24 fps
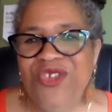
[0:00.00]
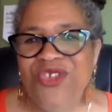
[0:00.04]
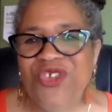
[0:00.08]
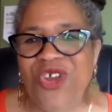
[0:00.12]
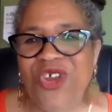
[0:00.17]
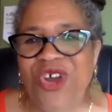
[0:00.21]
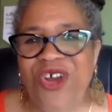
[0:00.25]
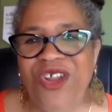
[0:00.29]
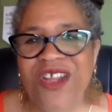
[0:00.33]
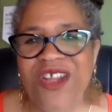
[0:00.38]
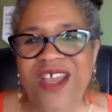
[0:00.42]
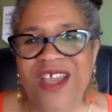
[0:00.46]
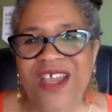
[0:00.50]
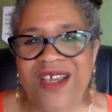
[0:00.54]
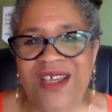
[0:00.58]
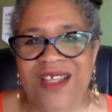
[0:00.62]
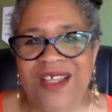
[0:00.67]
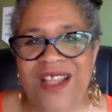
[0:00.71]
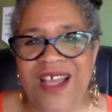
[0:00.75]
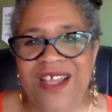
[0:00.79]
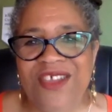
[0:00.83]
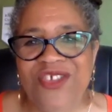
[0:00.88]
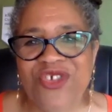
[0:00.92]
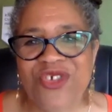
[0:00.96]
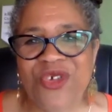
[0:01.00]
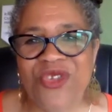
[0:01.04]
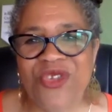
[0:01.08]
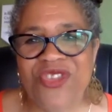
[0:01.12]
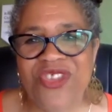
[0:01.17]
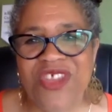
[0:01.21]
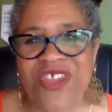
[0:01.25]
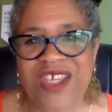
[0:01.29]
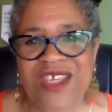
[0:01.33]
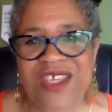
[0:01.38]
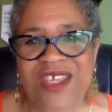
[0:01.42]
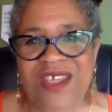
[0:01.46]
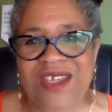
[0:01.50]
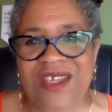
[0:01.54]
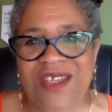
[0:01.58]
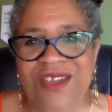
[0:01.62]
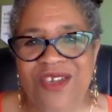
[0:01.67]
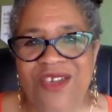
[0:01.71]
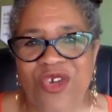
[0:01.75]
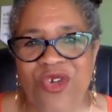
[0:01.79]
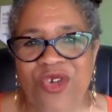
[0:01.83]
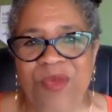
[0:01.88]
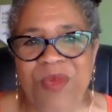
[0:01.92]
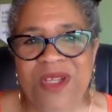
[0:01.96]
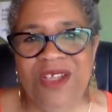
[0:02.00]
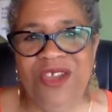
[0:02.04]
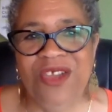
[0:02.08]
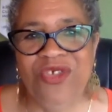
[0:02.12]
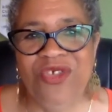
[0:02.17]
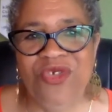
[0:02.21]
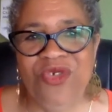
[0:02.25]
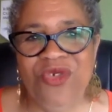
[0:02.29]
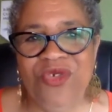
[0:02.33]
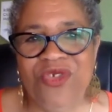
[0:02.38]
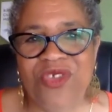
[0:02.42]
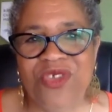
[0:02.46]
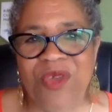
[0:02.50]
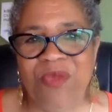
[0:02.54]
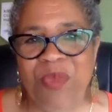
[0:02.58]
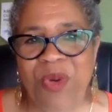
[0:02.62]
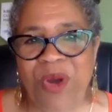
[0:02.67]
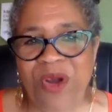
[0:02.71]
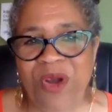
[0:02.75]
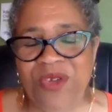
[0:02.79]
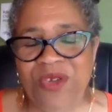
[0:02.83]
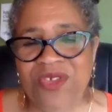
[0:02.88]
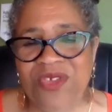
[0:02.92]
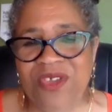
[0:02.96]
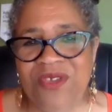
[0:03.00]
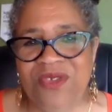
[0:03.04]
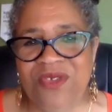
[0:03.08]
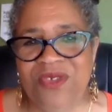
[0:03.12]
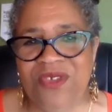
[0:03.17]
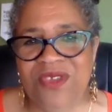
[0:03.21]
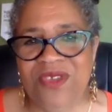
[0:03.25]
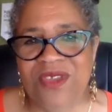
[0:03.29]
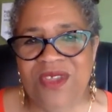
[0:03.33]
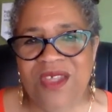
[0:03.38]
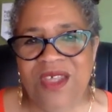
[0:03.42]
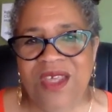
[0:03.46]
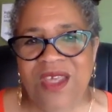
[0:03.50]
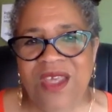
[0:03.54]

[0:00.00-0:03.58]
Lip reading: taught ecological thinking and urban issues at Parsons,